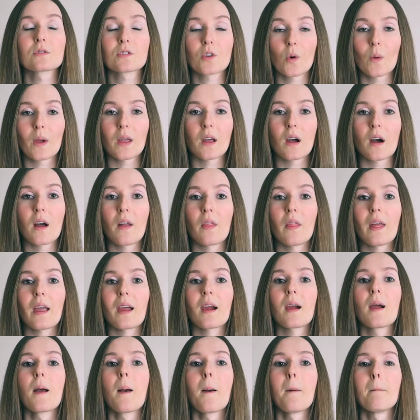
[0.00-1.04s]
going on
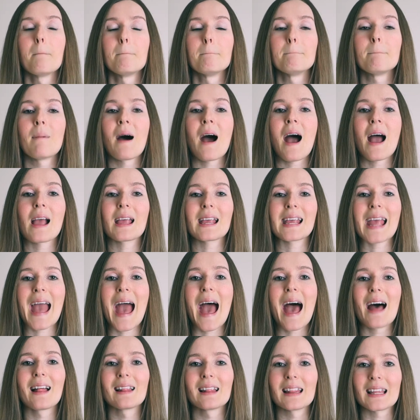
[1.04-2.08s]
there. My
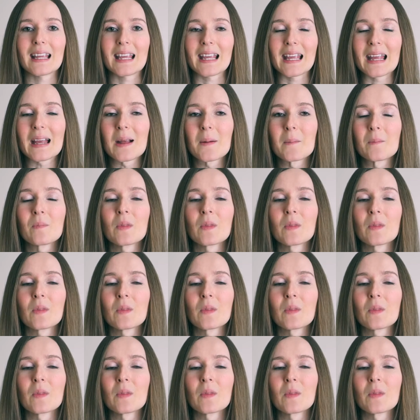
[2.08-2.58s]
alley.